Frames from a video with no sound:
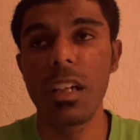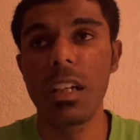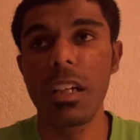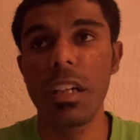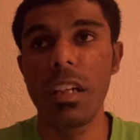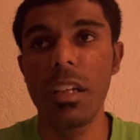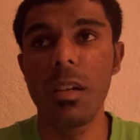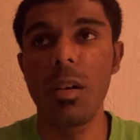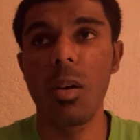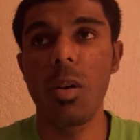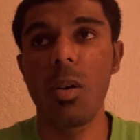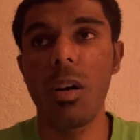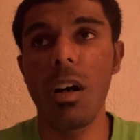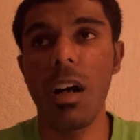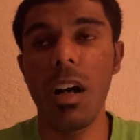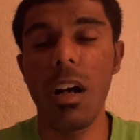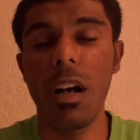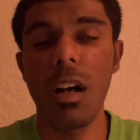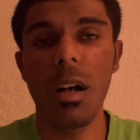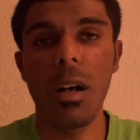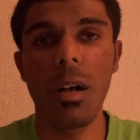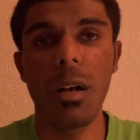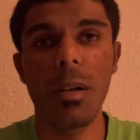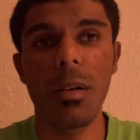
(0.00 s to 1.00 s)

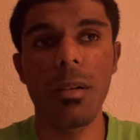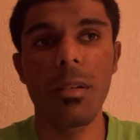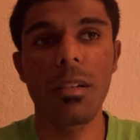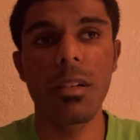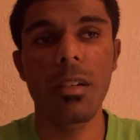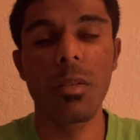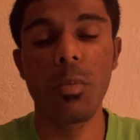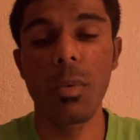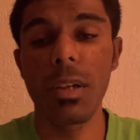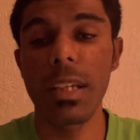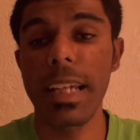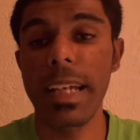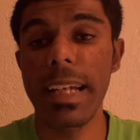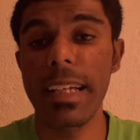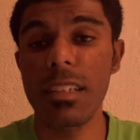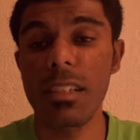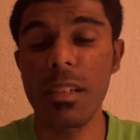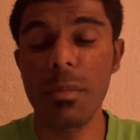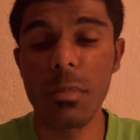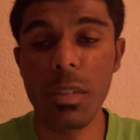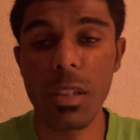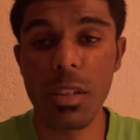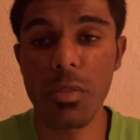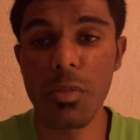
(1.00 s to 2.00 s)
when they get
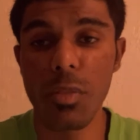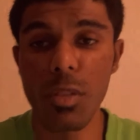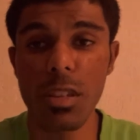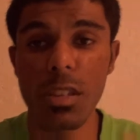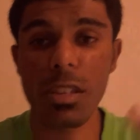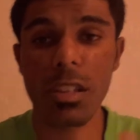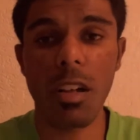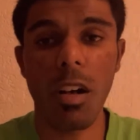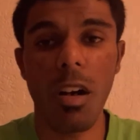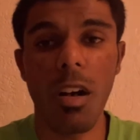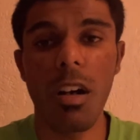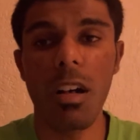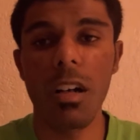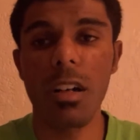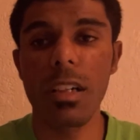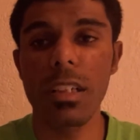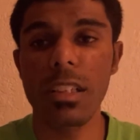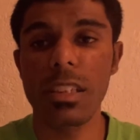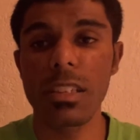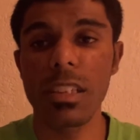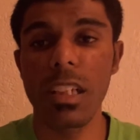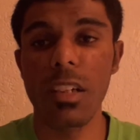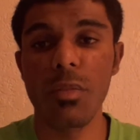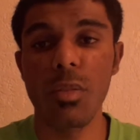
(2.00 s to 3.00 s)
them their first car,
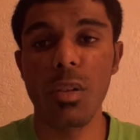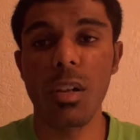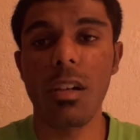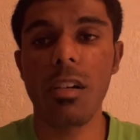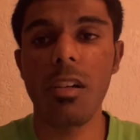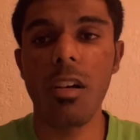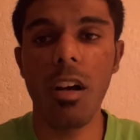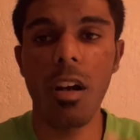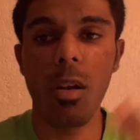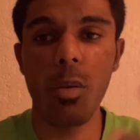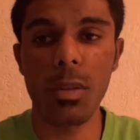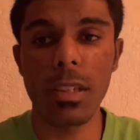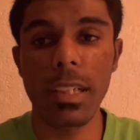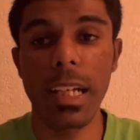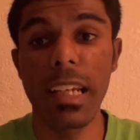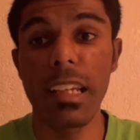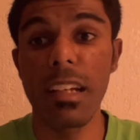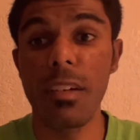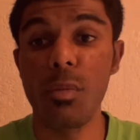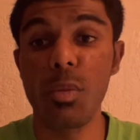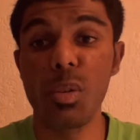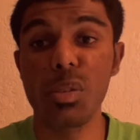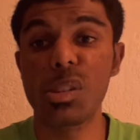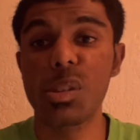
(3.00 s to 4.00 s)
it's never a car with that,
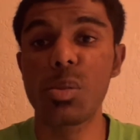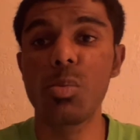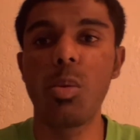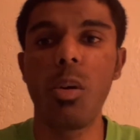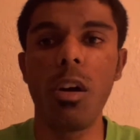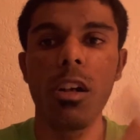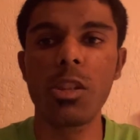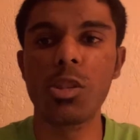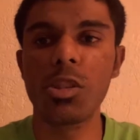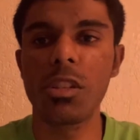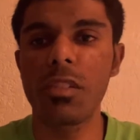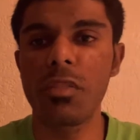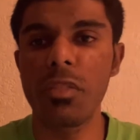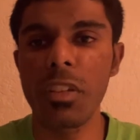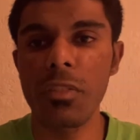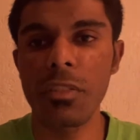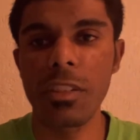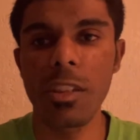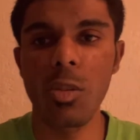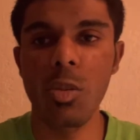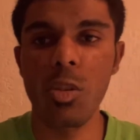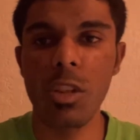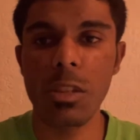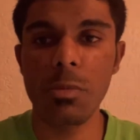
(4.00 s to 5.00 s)
never with
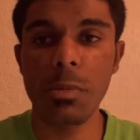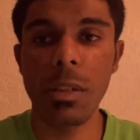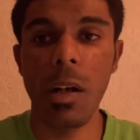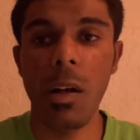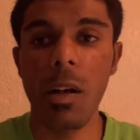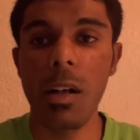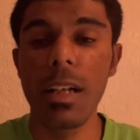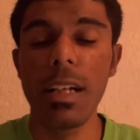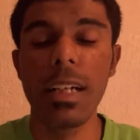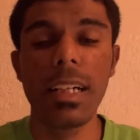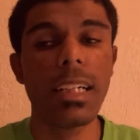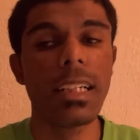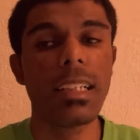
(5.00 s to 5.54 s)
250 horsepower,